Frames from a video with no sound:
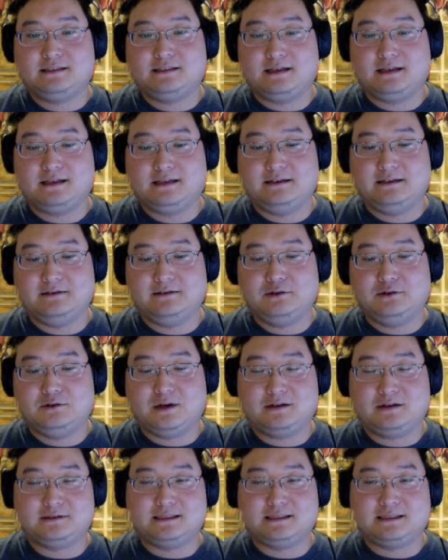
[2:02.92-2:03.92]
and knew
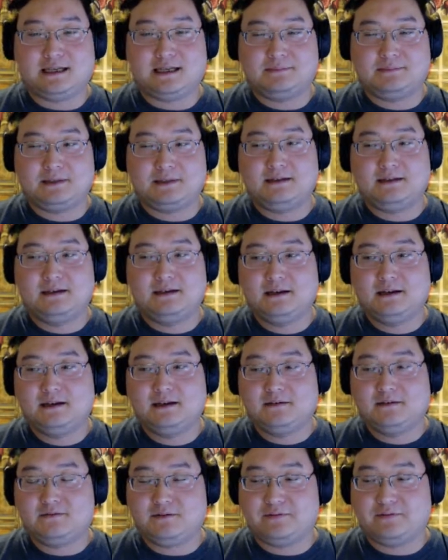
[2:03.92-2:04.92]
I was adopted
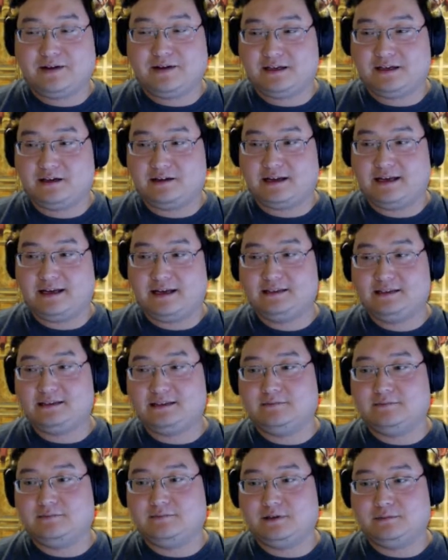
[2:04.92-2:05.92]
from a very young age,
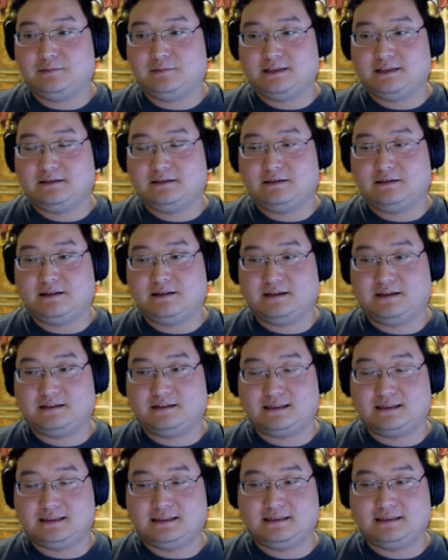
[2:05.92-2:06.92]
and we went to things,
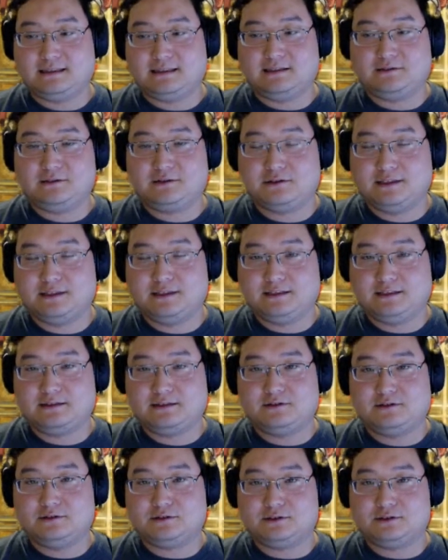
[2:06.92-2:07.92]
as I said, Korean
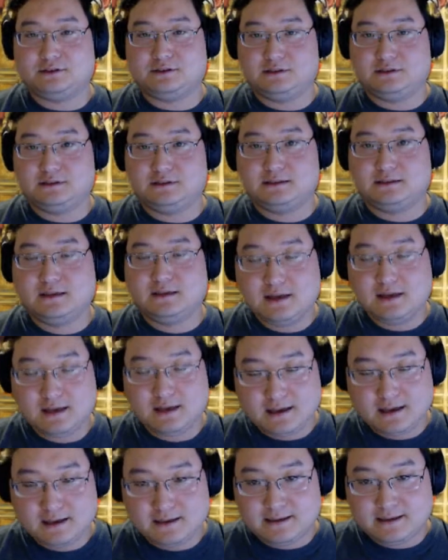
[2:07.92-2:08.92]
culture
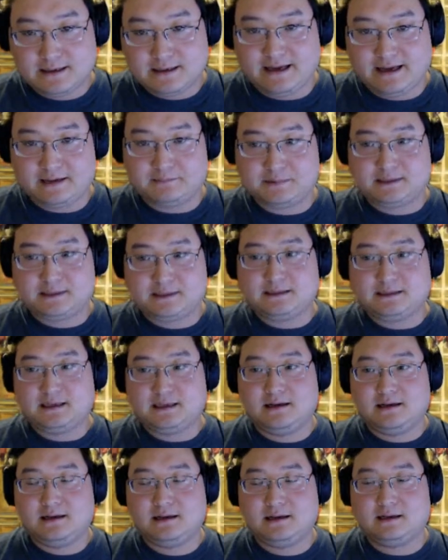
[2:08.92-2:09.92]
camps,
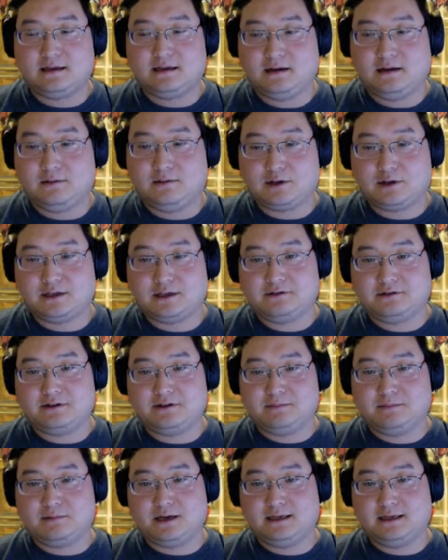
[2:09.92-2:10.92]
working on
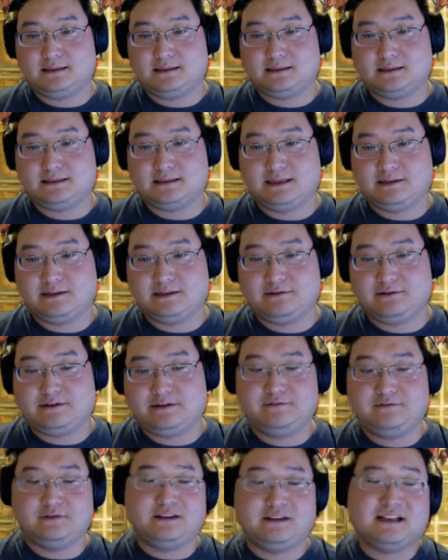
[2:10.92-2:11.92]
Korean projects, getting
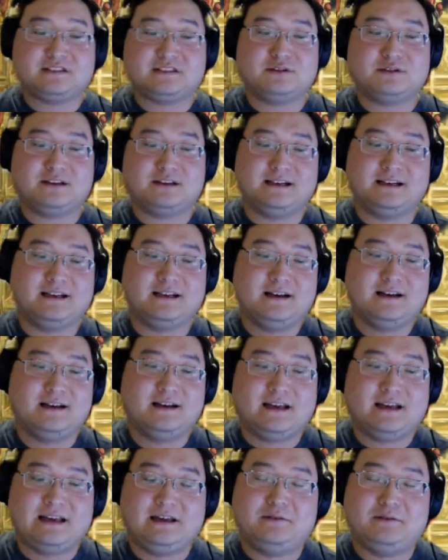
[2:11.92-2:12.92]
Korean food, that sort of thing.
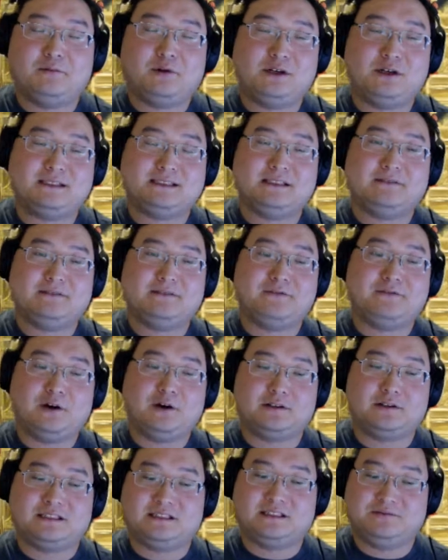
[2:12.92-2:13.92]
It wasn't a
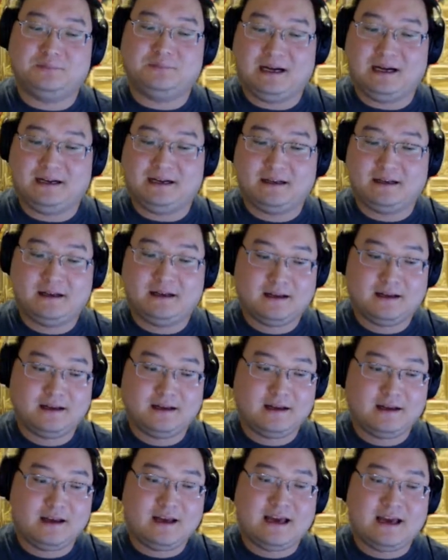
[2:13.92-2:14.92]
focus of mine.
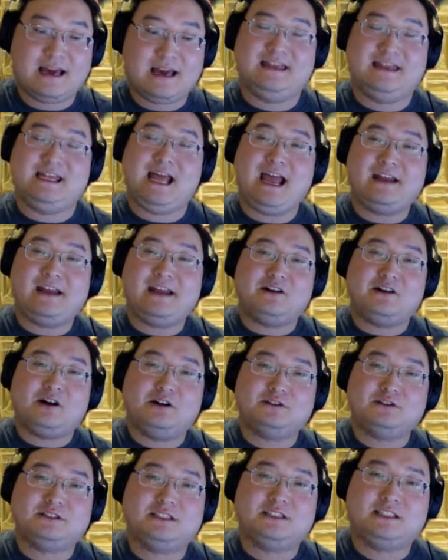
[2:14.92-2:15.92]
And that
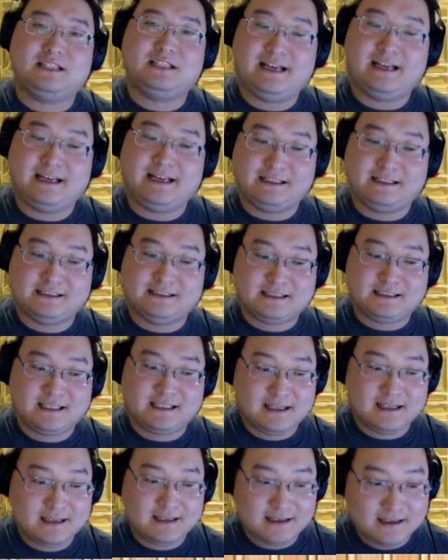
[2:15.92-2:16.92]
all changed
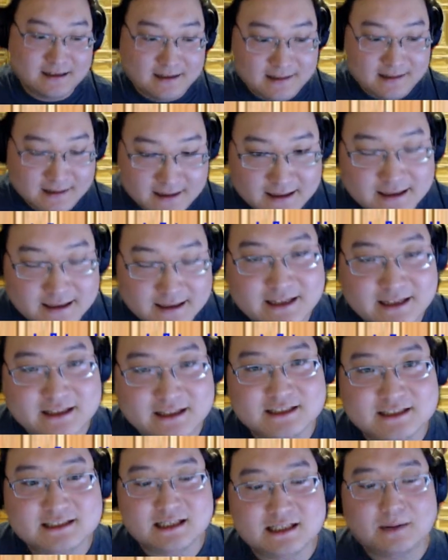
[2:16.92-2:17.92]
in the
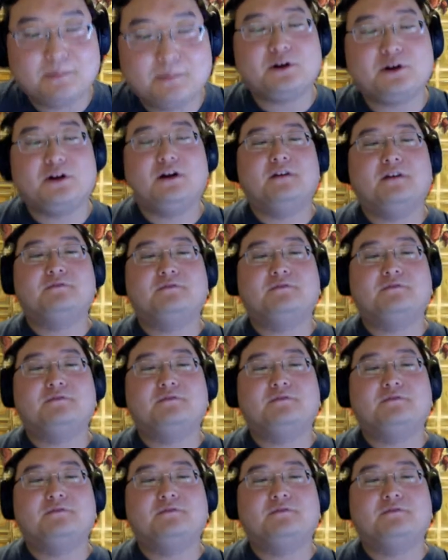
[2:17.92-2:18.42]
summer of